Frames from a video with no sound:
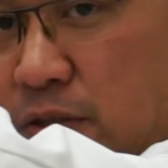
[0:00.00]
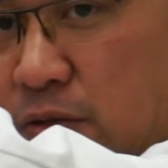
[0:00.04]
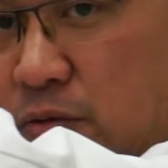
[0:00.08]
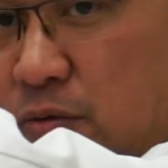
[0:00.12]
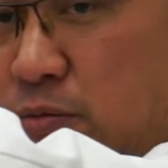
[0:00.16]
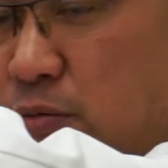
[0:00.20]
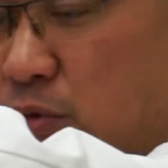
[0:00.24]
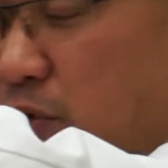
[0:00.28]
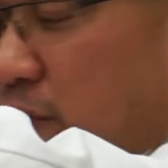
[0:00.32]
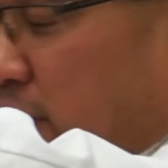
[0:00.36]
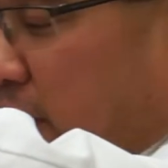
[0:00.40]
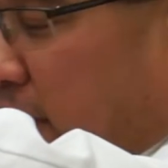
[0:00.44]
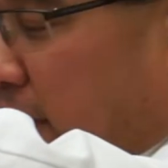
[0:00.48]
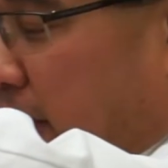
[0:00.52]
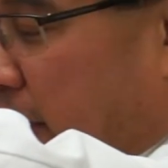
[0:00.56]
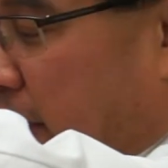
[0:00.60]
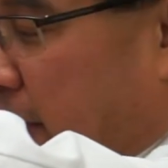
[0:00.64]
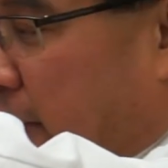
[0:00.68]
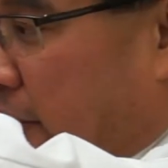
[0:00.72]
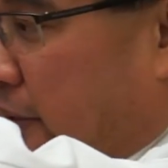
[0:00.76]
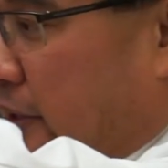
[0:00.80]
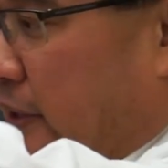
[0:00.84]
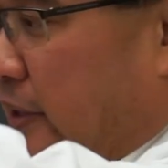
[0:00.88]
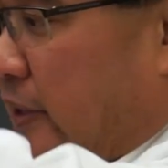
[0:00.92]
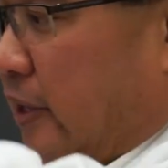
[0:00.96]
to remove the
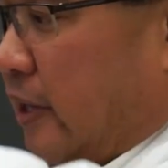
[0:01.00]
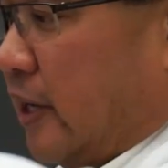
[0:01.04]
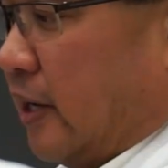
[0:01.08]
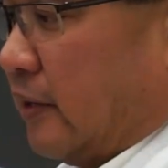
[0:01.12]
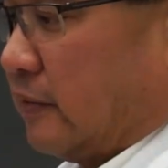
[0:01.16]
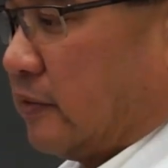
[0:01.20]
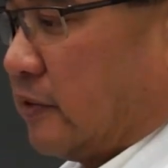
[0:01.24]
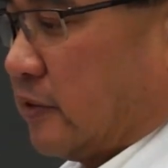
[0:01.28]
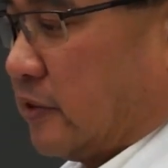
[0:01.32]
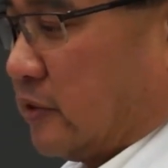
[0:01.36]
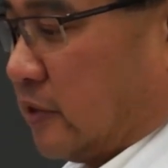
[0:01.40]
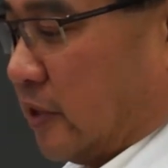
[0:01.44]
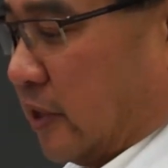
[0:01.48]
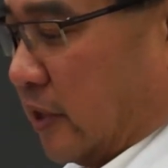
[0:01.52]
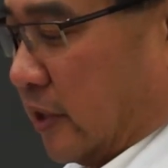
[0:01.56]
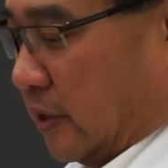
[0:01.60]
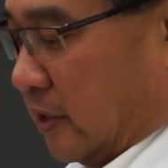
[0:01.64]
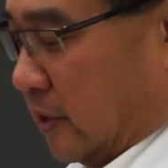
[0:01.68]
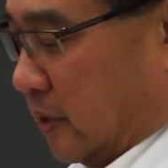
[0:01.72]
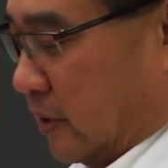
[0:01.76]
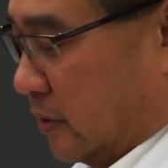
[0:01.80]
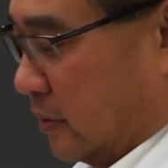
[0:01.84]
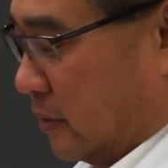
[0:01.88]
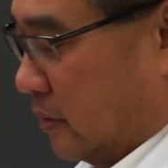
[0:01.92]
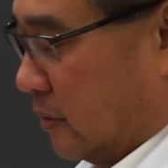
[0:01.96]
air out the
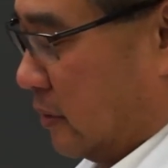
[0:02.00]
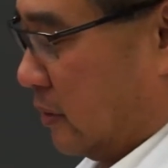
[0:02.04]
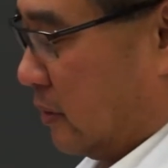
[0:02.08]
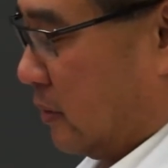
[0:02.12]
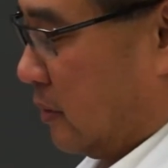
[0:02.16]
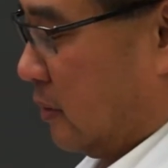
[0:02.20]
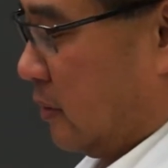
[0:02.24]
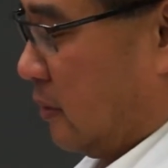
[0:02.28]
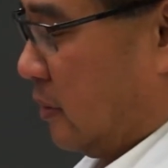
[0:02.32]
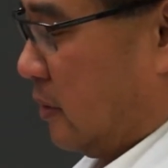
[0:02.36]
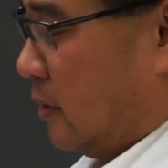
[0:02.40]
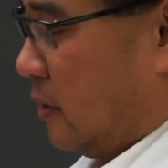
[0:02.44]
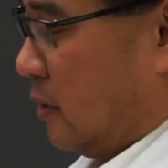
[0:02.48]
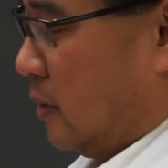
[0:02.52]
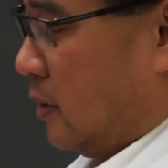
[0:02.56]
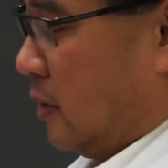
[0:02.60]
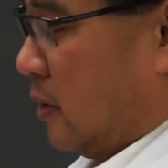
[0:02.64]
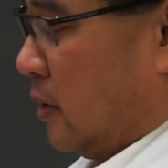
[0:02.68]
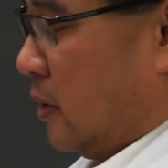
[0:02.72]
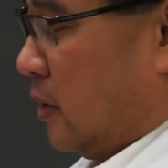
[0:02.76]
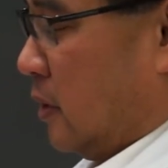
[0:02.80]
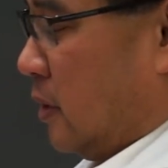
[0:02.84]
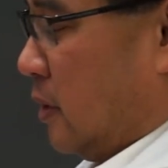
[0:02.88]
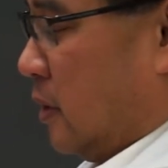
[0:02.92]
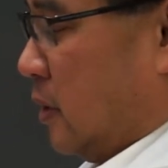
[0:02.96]
side here.
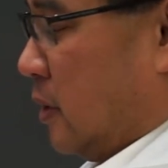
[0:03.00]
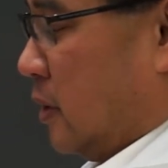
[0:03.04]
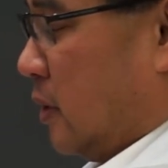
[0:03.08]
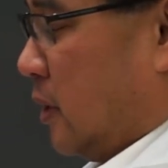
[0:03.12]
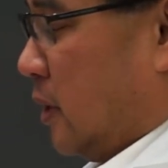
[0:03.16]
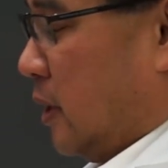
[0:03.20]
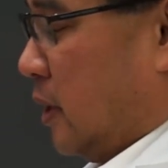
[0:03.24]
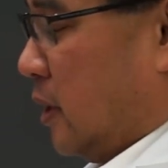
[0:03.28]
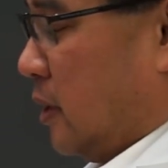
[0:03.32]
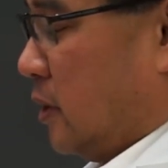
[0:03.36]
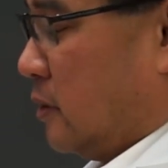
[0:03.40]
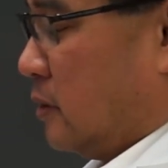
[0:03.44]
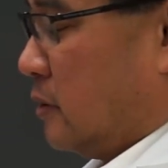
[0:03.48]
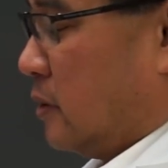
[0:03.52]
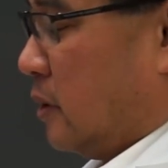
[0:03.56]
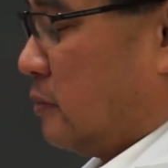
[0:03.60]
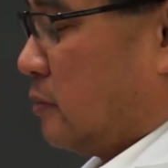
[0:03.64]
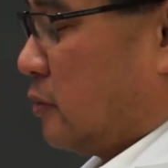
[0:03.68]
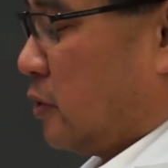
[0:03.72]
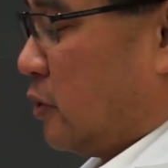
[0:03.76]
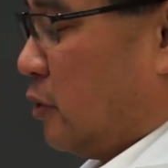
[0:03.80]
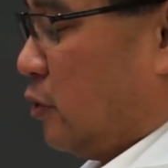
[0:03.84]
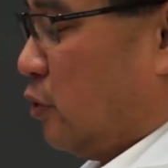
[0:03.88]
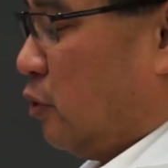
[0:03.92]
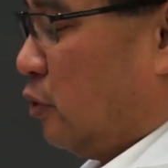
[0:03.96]
Okay, so I'm
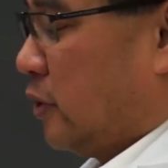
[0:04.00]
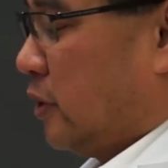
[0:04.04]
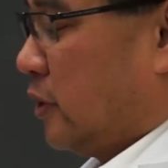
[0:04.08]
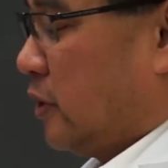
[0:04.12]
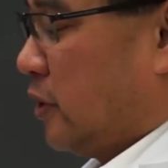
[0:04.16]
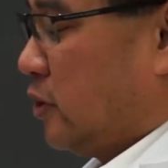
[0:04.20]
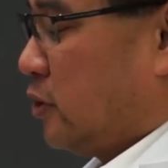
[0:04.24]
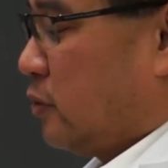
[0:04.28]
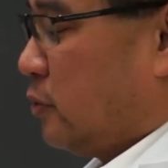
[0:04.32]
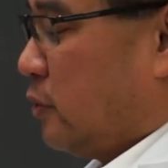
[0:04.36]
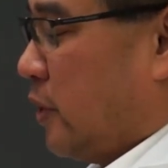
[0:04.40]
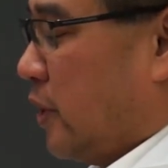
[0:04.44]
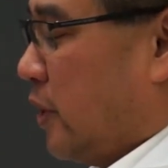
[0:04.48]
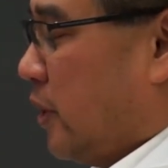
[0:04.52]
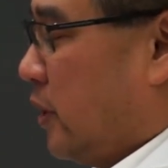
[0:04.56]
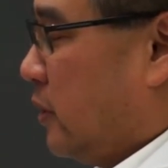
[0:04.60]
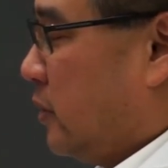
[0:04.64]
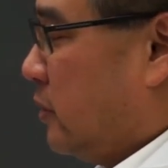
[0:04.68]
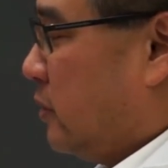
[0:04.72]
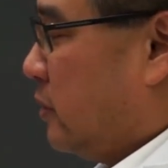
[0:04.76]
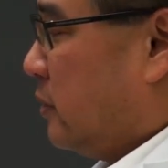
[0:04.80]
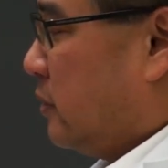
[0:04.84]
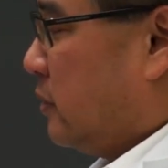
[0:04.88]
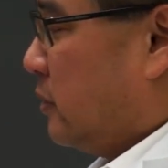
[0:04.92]
going to hold it this way.